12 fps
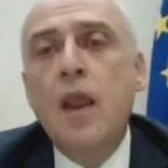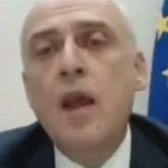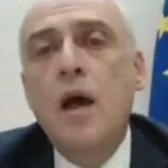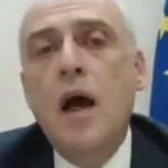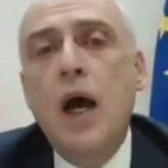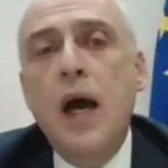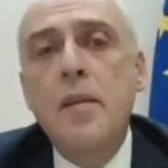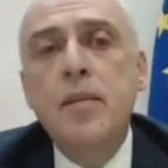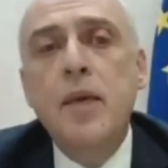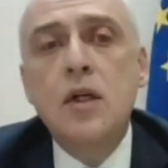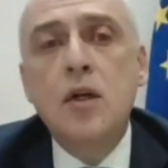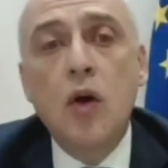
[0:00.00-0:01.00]

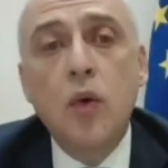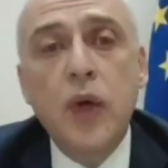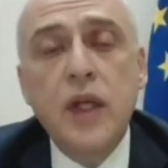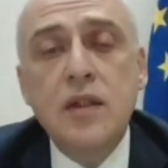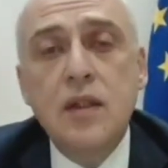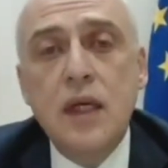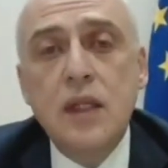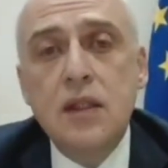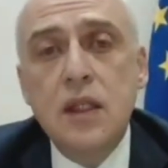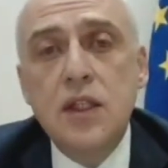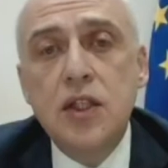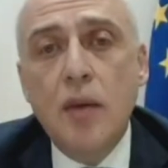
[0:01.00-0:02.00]
I'm convinced that
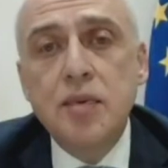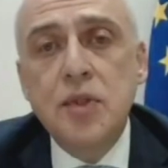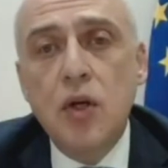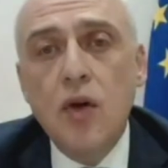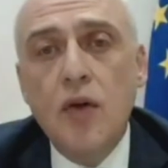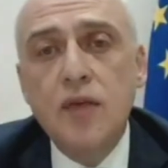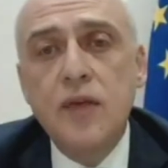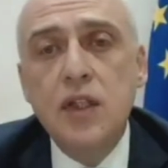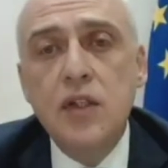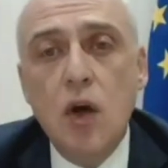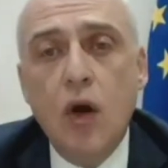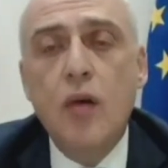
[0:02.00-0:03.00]
the adoption of these
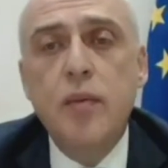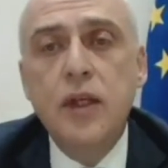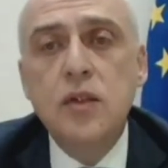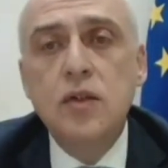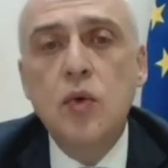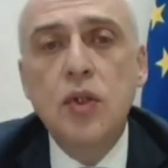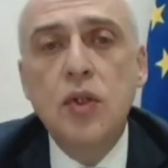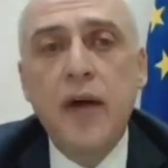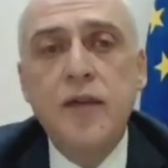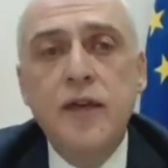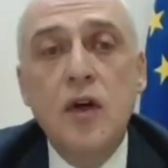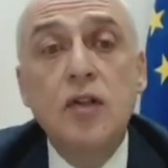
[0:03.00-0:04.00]
documents would
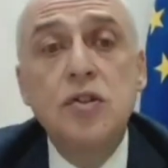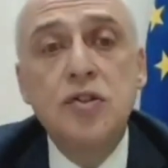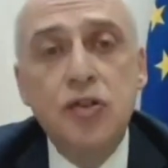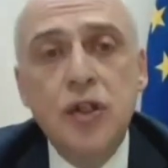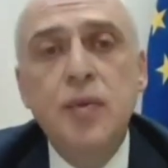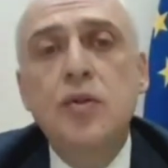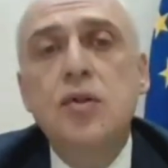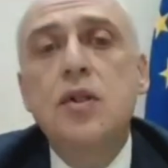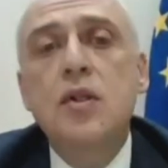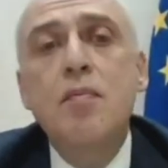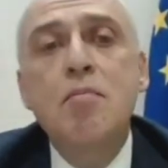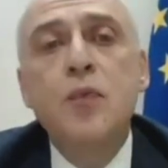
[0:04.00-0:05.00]
have contributed
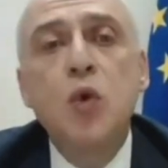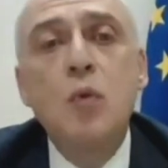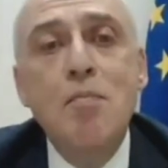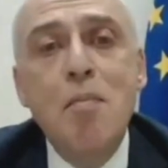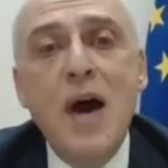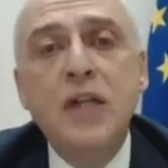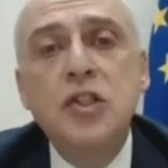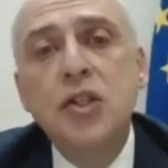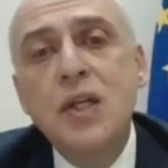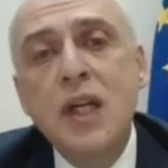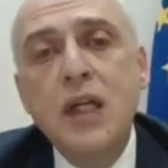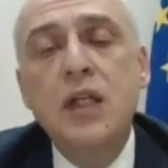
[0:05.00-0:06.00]
to much
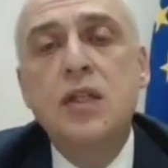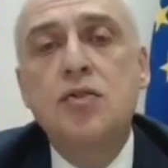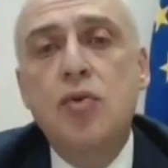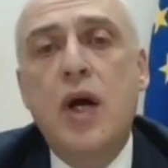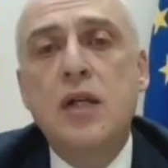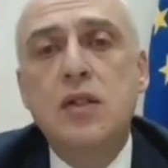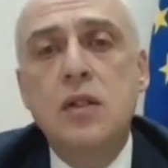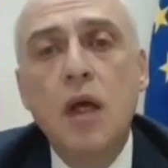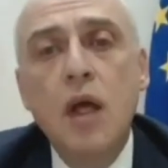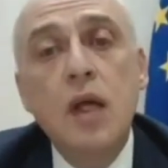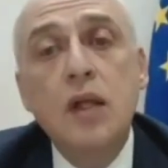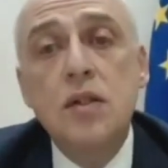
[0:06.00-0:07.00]
needed trust,
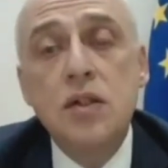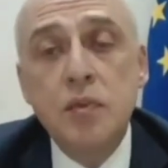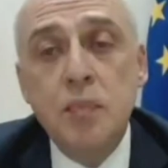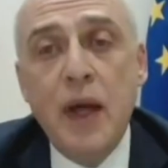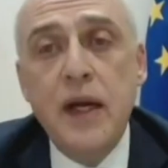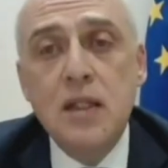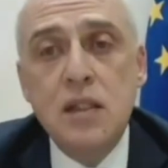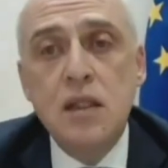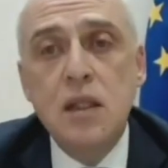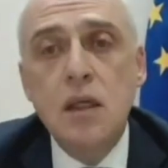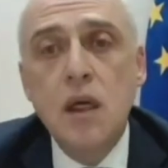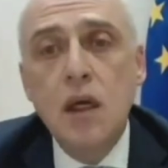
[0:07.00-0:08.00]

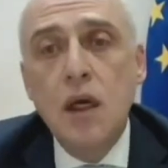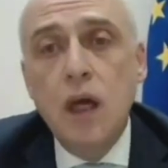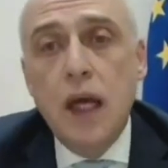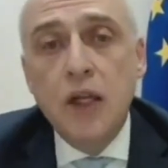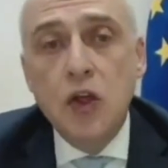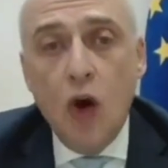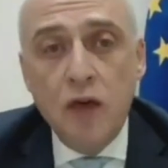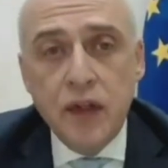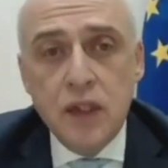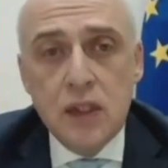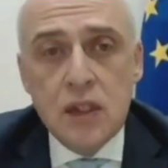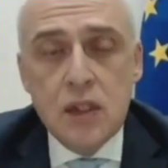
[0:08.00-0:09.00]
transparency, and
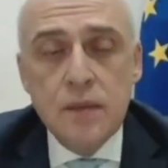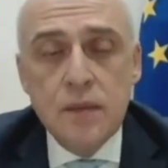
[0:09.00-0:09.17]
confidence.